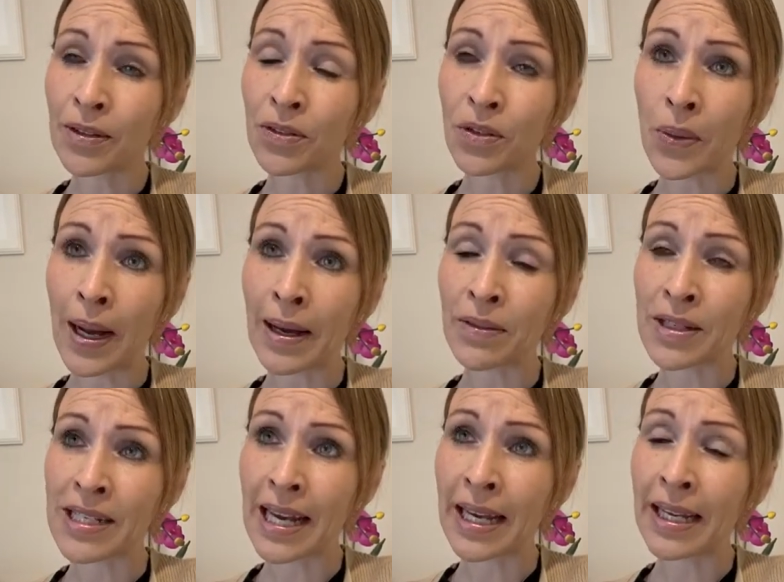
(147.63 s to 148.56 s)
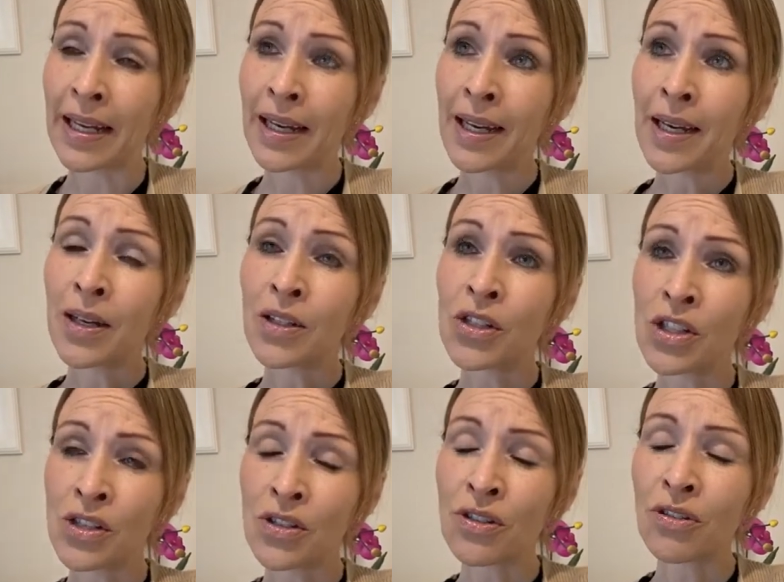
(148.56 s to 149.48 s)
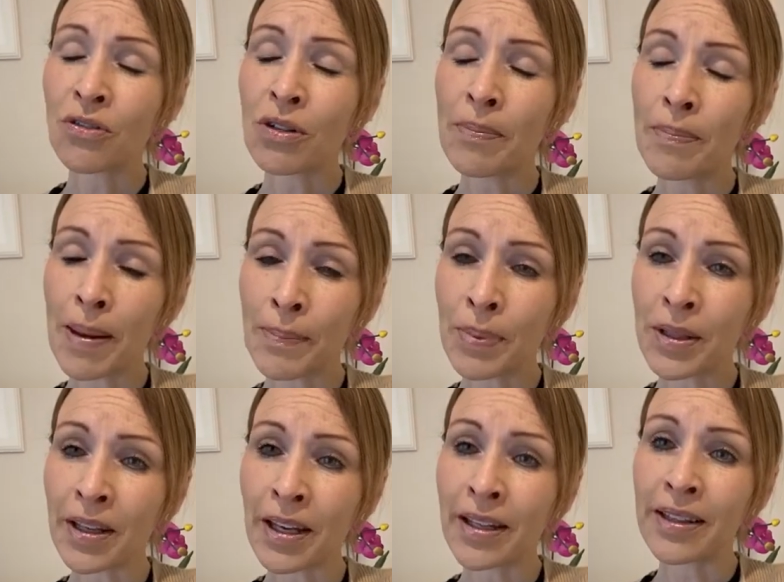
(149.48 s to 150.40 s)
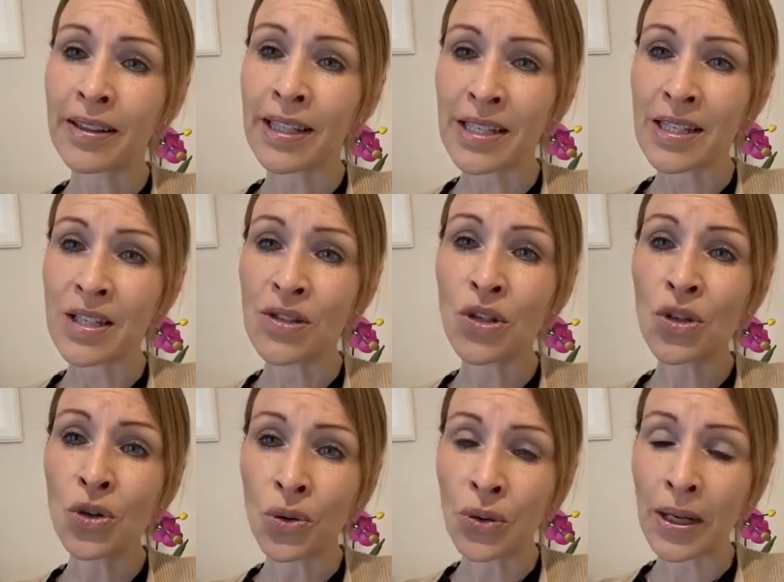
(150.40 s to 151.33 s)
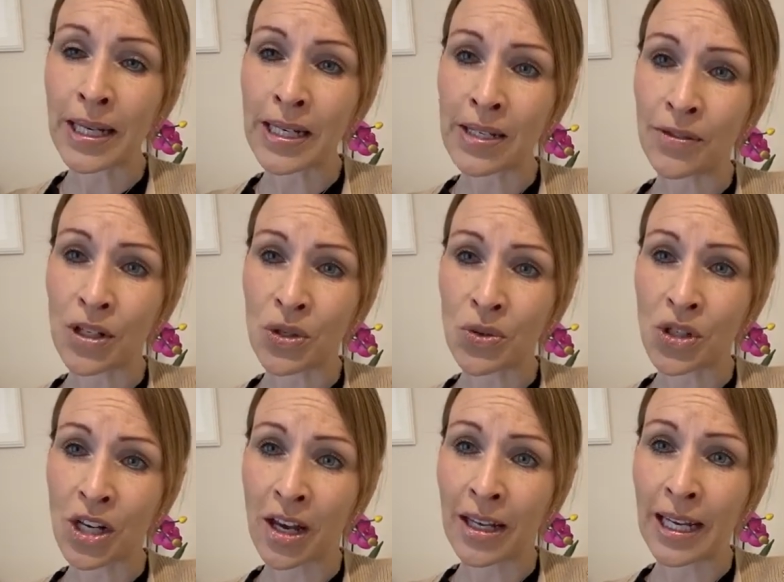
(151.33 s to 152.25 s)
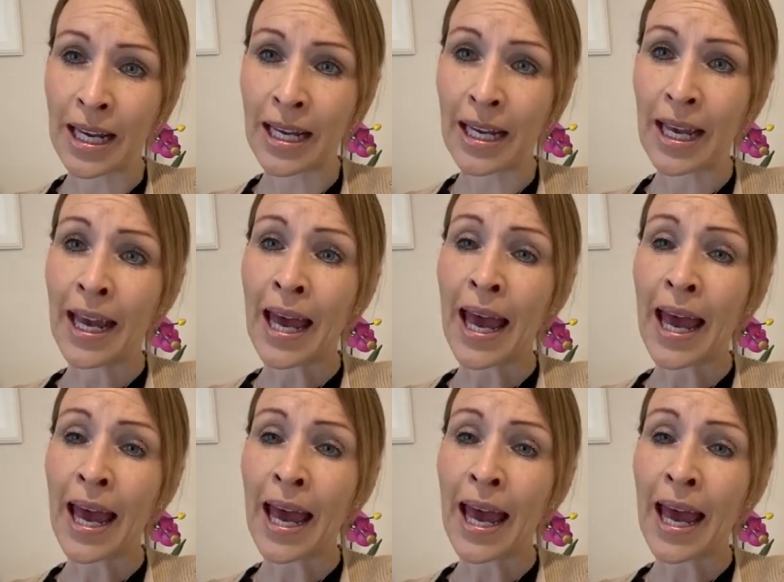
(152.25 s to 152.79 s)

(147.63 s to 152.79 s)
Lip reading: throughout the day. Just remember that this is your individual journey.